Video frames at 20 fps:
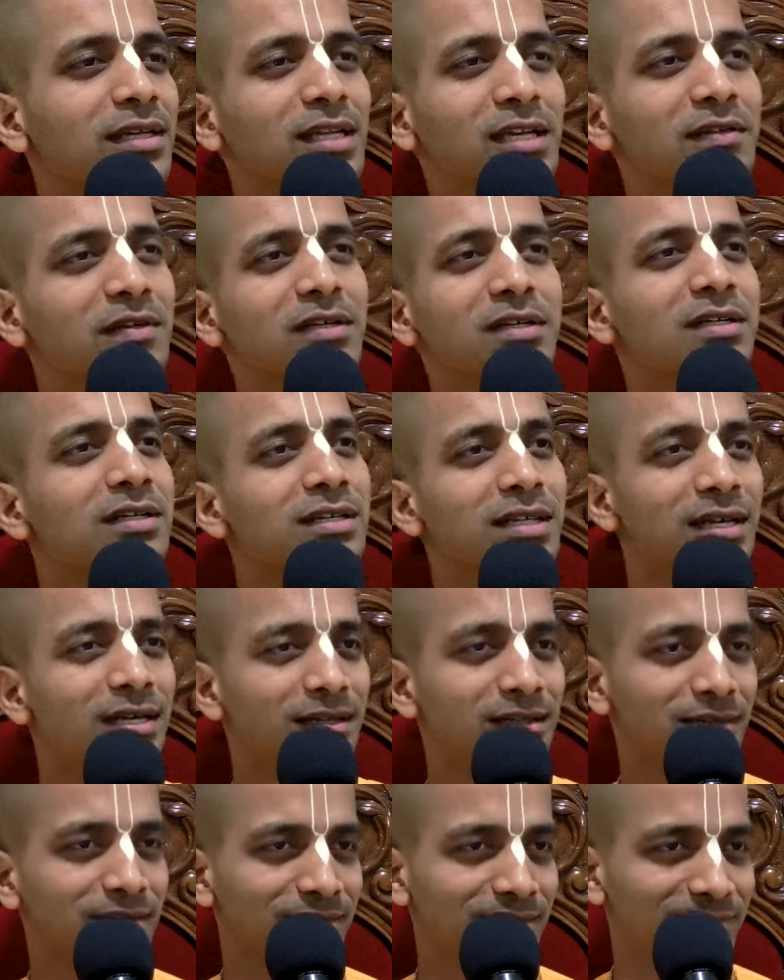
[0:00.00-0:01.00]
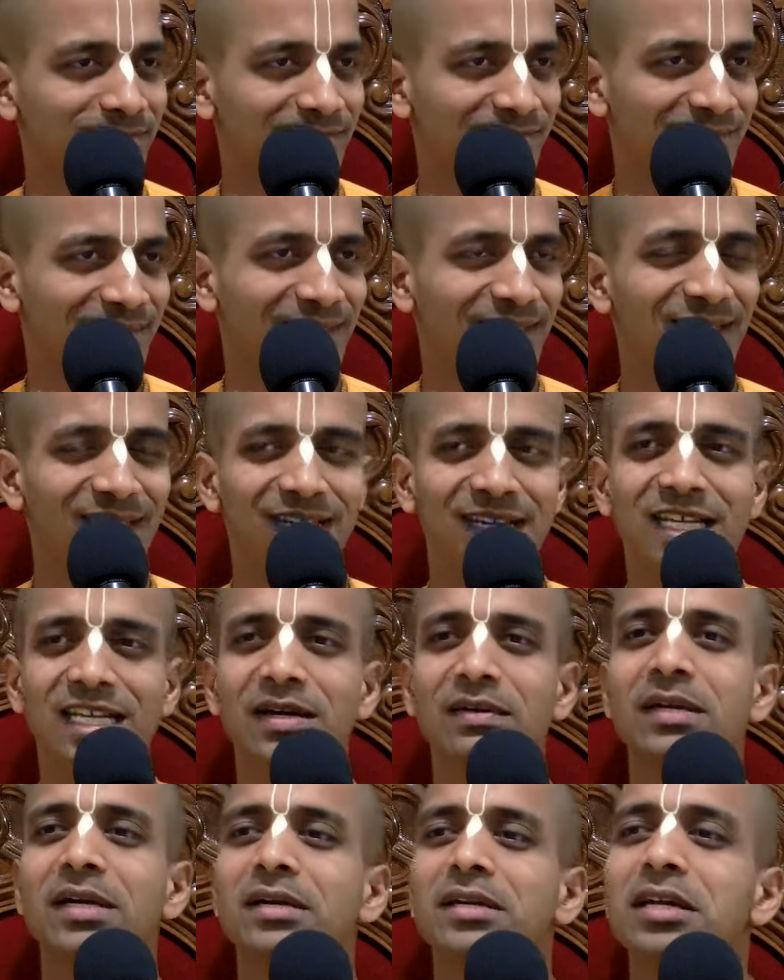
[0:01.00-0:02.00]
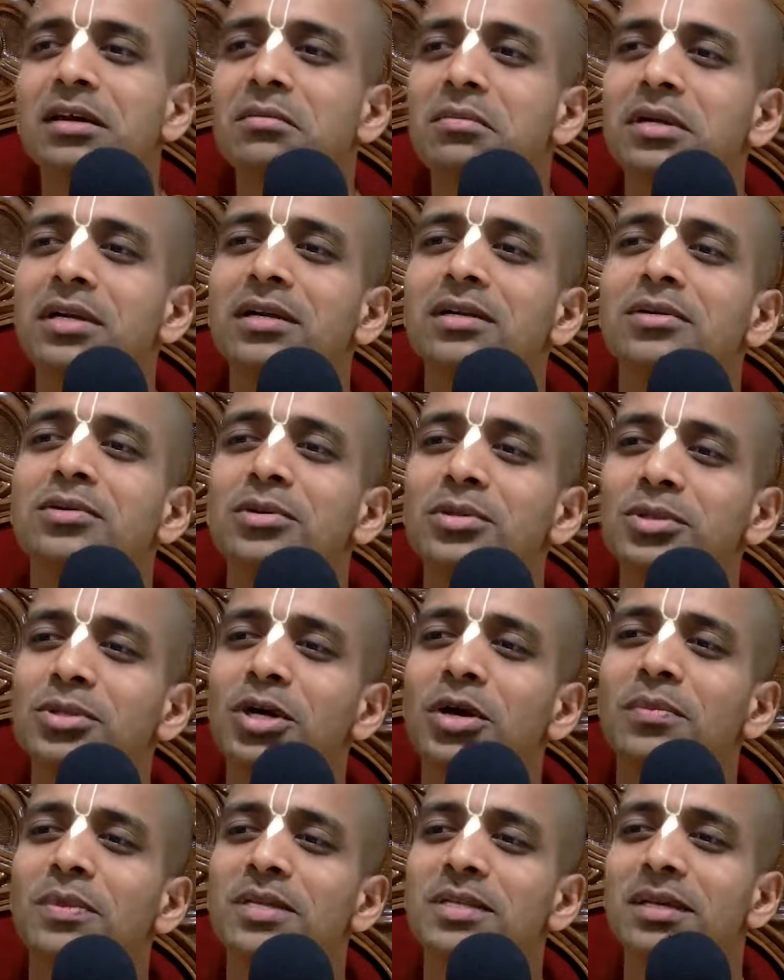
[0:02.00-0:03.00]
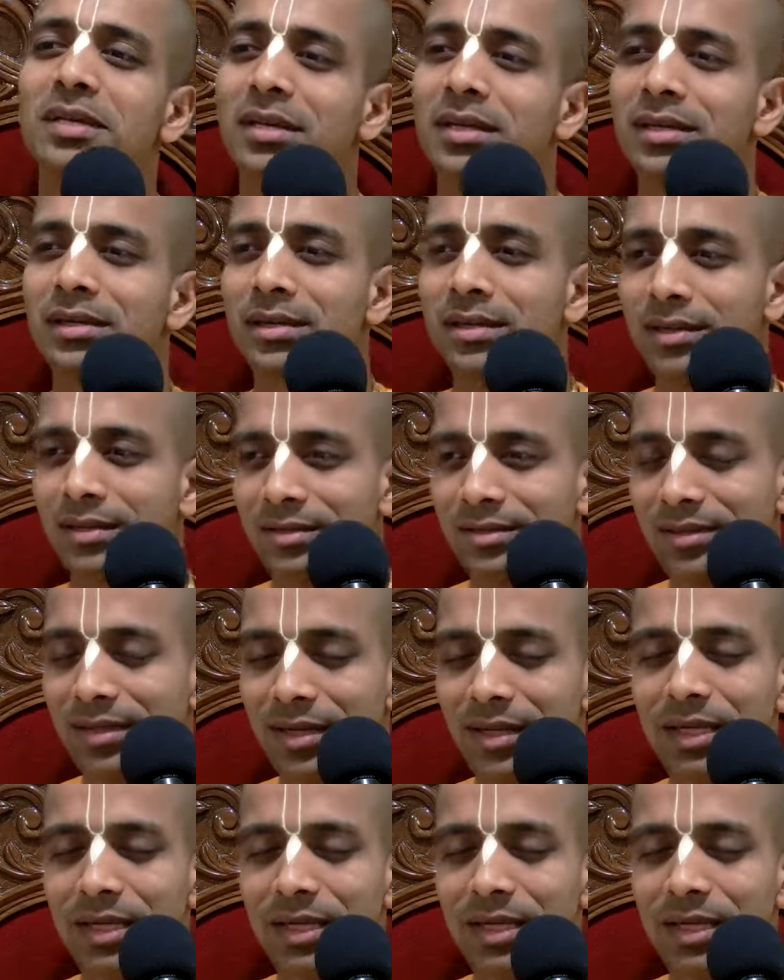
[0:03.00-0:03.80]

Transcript: he never did that. He never attempted to stop the Sankirtan.